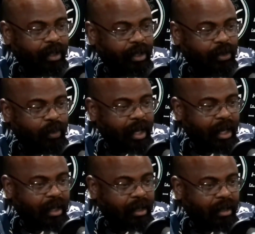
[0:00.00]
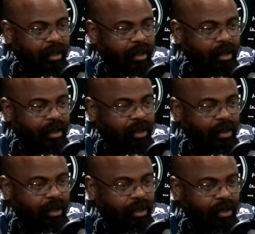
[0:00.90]
You can
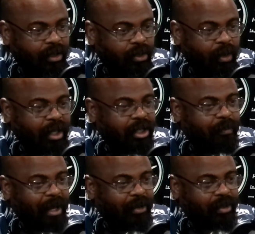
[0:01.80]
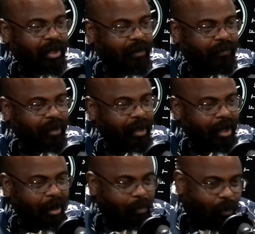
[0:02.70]
just make yourself
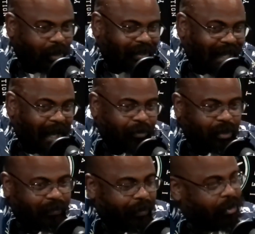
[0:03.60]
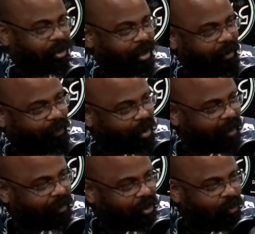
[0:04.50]
a more dangerous version of
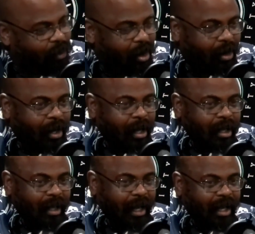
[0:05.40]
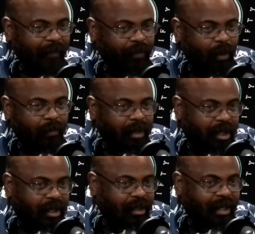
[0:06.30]
whatever you were. Like, if you're a
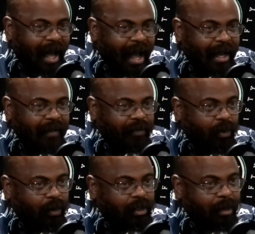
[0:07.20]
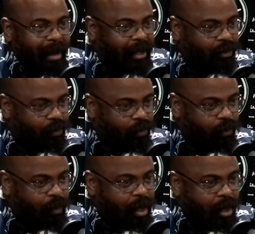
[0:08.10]
really good guy, if you're somebody
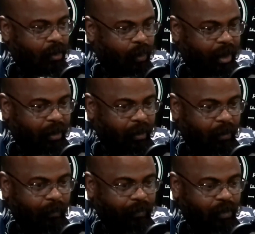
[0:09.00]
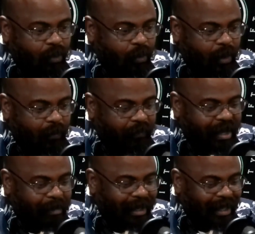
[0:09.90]
who will
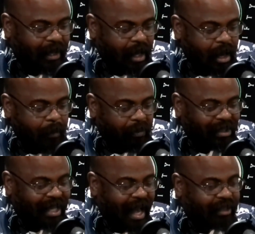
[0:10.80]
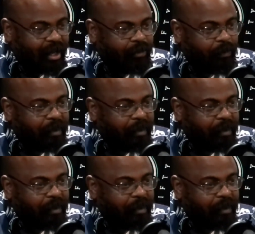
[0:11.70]
vehemently protect other